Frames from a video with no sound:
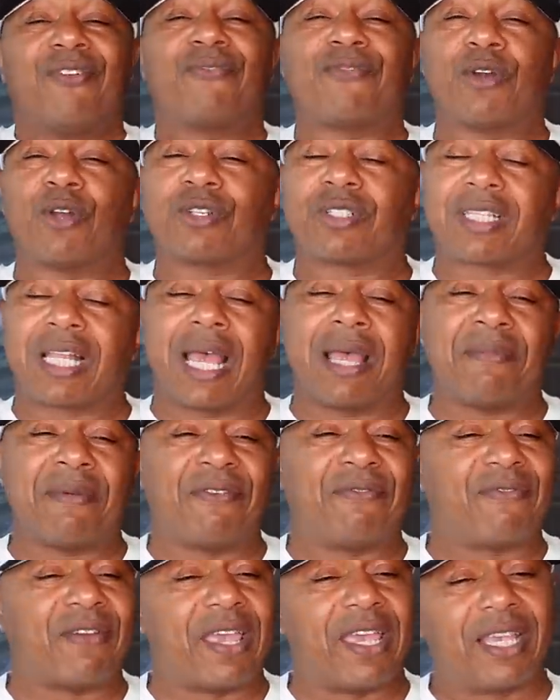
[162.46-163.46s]
First time
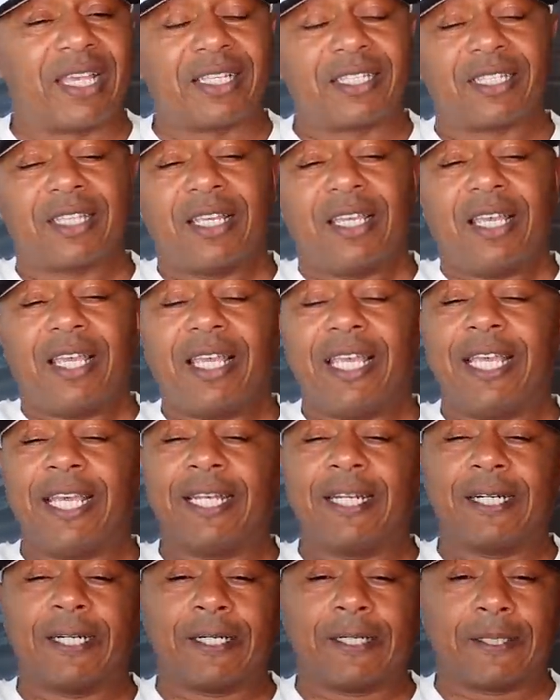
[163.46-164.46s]
in Vegas
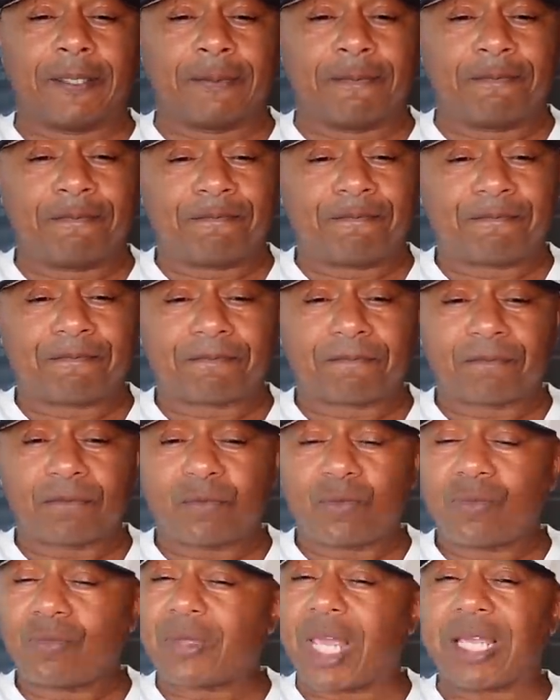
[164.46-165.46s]
and
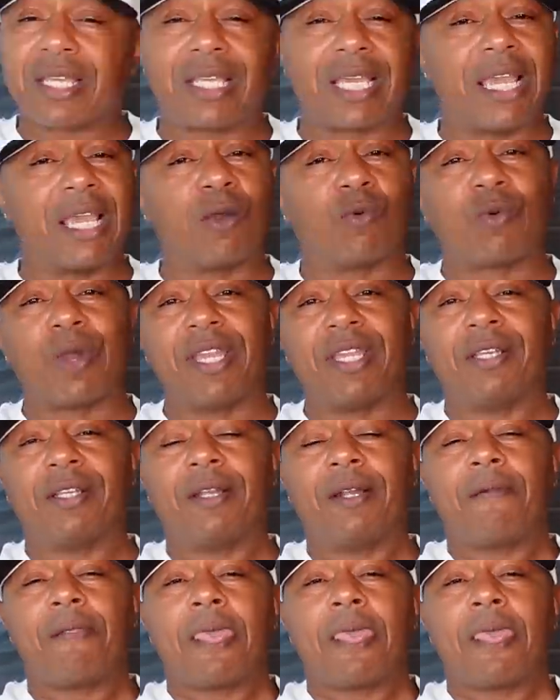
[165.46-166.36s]
um, can't wait.